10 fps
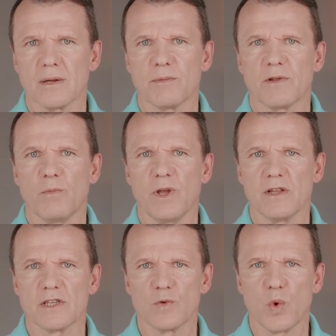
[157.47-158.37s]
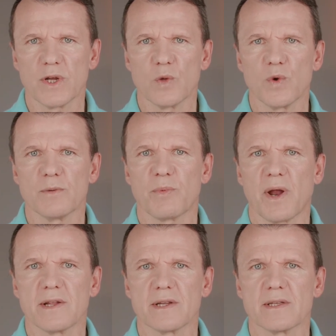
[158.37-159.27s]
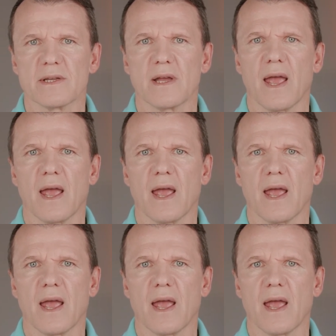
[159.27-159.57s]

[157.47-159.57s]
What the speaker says: between smoking when pregnant